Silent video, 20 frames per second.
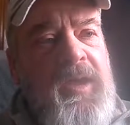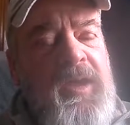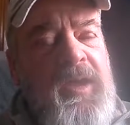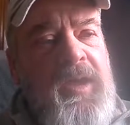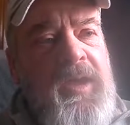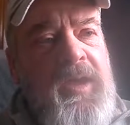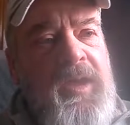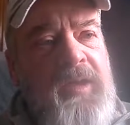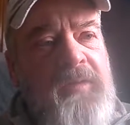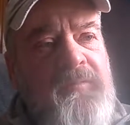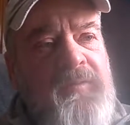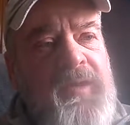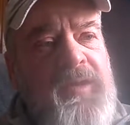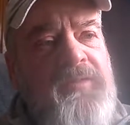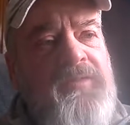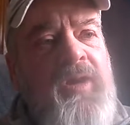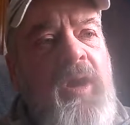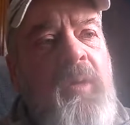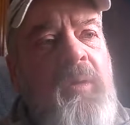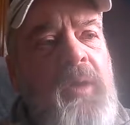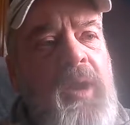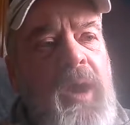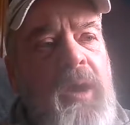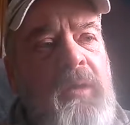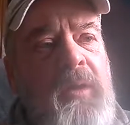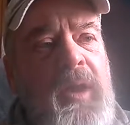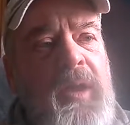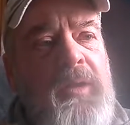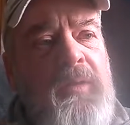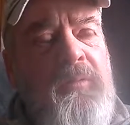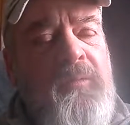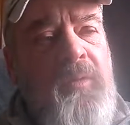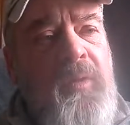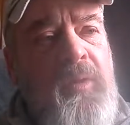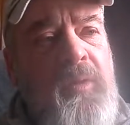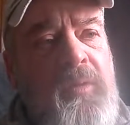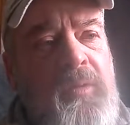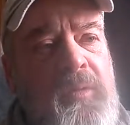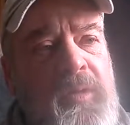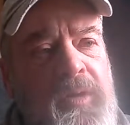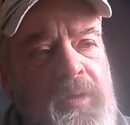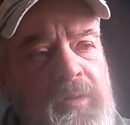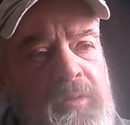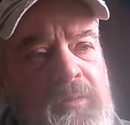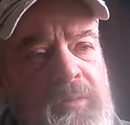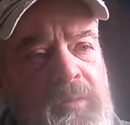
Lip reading: if he's going out on the road and doing